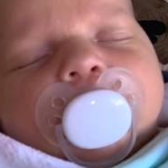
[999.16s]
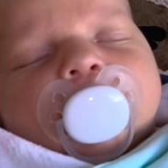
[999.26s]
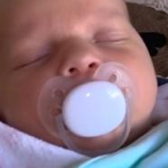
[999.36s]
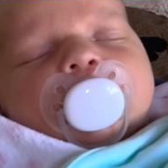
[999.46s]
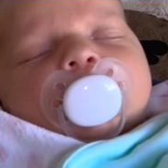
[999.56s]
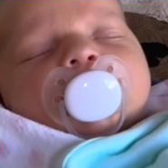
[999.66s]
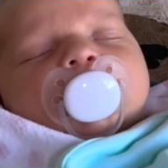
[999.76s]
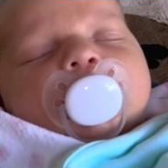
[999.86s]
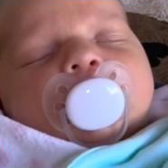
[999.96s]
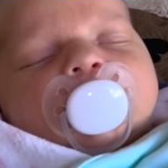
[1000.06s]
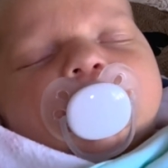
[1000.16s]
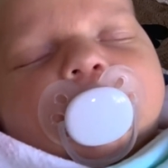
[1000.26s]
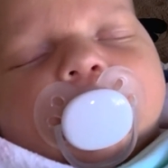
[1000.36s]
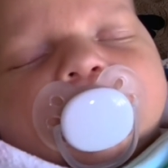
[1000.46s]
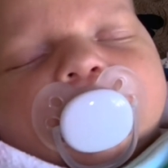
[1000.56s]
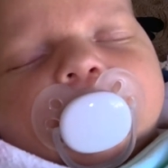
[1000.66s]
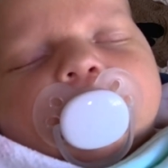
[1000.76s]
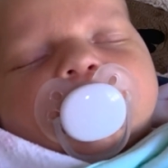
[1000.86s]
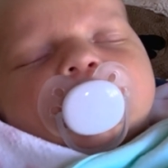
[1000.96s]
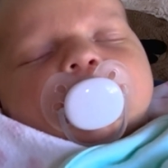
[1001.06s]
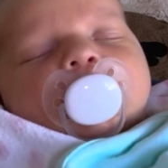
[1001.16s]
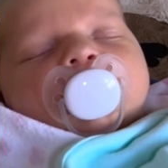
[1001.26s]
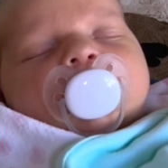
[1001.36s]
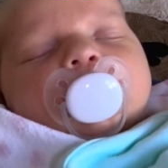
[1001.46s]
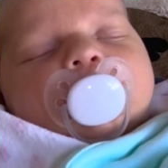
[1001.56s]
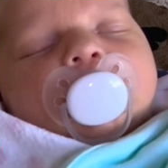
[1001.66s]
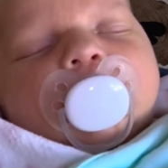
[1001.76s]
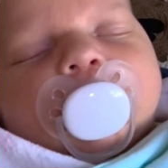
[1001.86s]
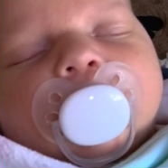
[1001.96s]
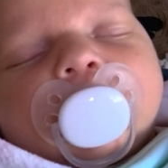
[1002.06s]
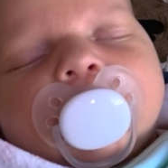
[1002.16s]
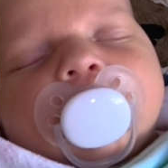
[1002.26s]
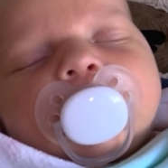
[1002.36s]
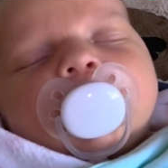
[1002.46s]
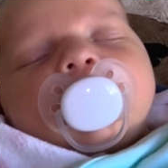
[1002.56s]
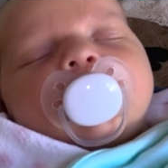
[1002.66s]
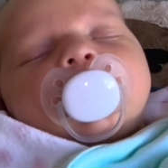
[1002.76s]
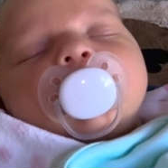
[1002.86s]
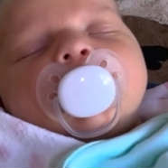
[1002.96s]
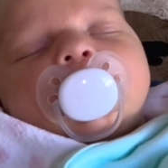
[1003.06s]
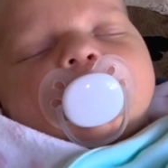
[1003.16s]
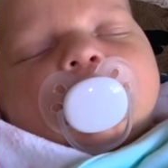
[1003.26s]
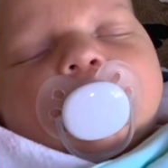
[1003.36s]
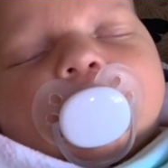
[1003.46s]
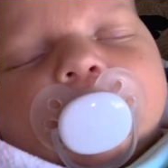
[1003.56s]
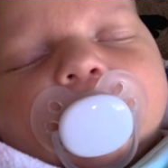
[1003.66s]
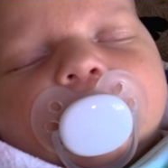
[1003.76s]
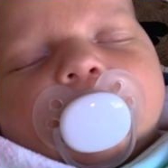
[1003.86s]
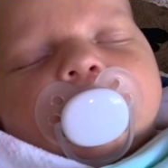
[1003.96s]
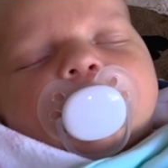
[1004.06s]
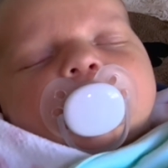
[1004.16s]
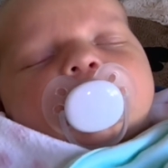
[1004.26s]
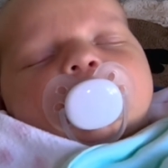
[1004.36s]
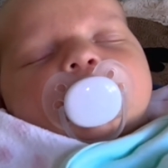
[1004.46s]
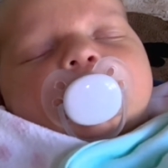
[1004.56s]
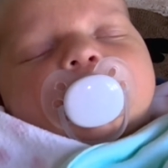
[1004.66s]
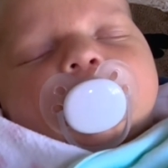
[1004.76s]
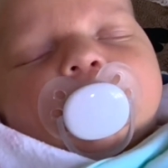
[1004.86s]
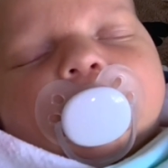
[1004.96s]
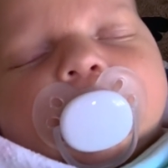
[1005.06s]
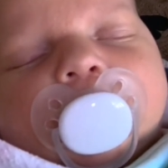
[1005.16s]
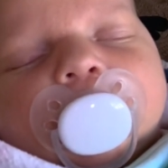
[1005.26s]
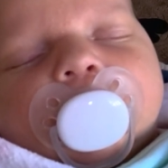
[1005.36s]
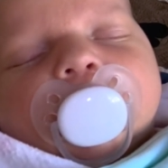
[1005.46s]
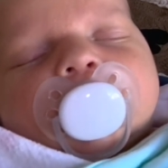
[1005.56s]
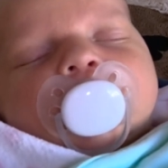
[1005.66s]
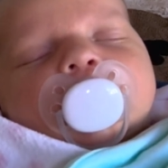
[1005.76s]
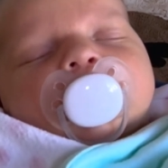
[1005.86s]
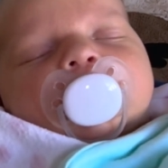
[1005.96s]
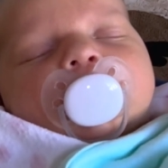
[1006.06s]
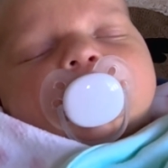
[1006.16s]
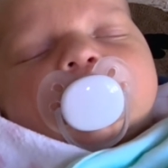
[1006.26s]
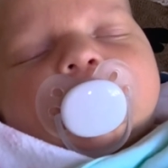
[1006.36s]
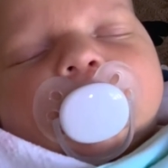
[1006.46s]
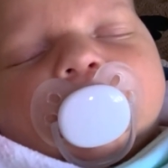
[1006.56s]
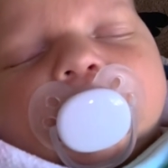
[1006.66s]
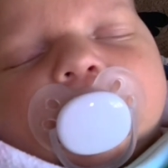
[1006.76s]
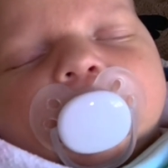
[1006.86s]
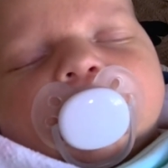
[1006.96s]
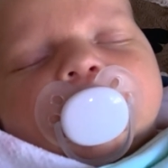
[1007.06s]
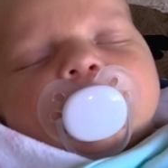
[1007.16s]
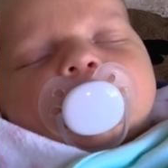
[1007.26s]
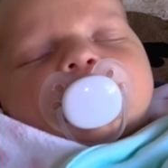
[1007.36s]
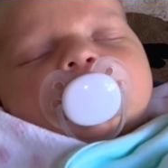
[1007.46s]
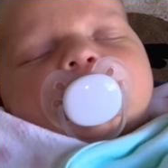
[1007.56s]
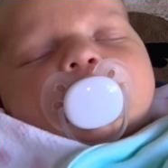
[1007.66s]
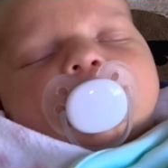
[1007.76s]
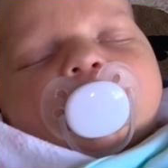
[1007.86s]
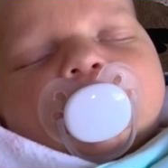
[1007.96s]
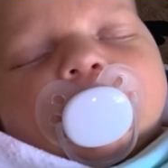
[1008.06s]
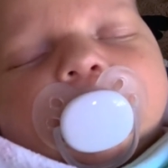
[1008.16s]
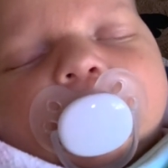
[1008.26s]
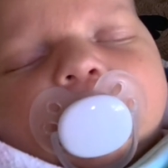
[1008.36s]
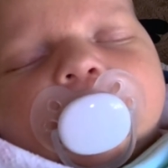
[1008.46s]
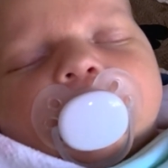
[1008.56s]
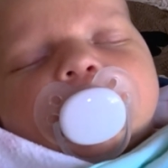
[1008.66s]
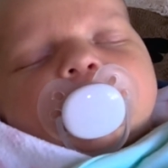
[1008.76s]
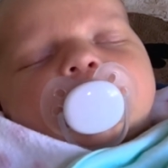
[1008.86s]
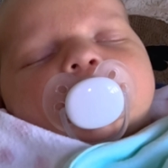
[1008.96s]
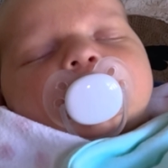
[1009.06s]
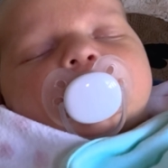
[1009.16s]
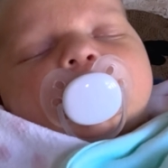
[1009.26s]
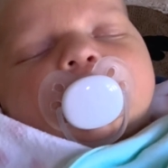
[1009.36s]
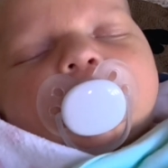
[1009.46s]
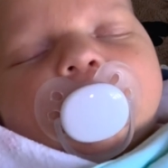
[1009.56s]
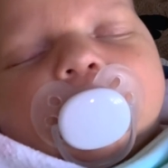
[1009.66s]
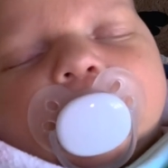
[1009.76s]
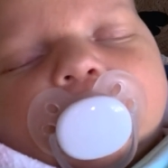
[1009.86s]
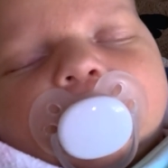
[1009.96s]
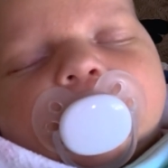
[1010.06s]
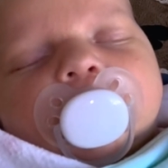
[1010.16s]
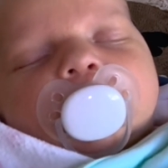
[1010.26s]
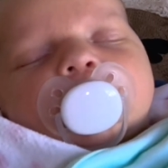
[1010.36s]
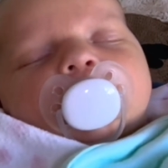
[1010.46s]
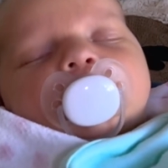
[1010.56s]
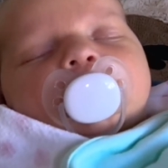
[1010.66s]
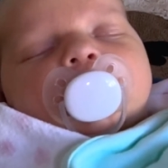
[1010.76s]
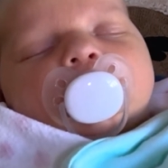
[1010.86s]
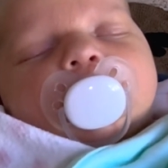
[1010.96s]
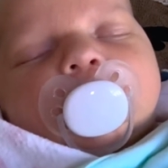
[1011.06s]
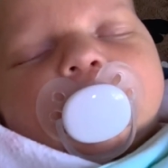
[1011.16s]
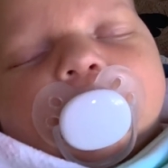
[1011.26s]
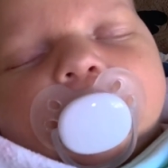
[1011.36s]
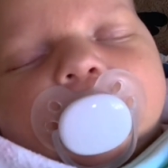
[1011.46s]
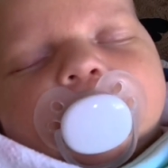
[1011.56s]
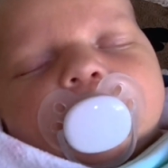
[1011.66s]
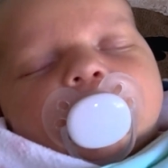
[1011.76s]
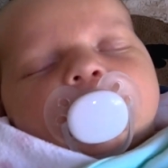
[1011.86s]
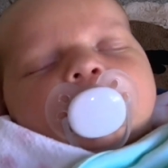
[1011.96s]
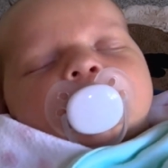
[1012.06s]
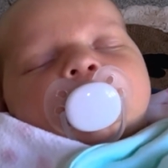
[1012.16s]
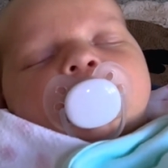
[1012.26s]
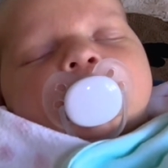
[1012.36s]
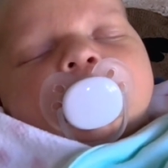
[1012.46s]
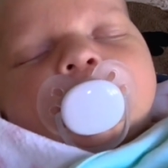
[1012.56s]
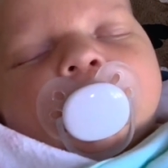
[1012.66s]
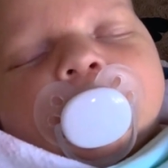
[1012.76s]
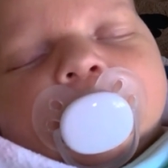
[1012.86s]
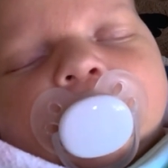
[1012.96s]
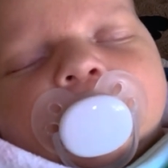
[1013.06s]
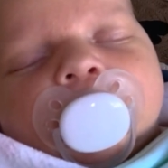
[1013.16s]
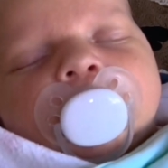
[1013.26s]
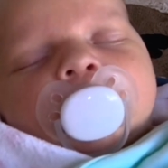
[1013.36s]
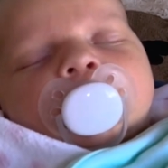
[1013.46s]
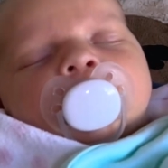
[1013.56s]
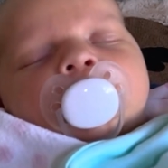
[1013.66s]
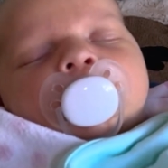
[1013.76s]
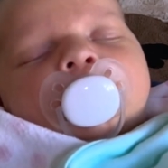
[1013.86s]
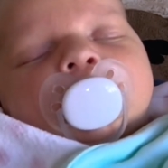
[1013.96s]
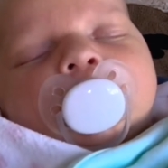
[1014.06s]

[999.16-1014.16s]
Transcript: way to the stable, and no one to send. I'll go." "No, indeed. It's past nine, and dark as Egypt. I can't stop here, for the house is full. Sally has some girls staying with her. I'll rest till Hannah comes, and then do the best I can."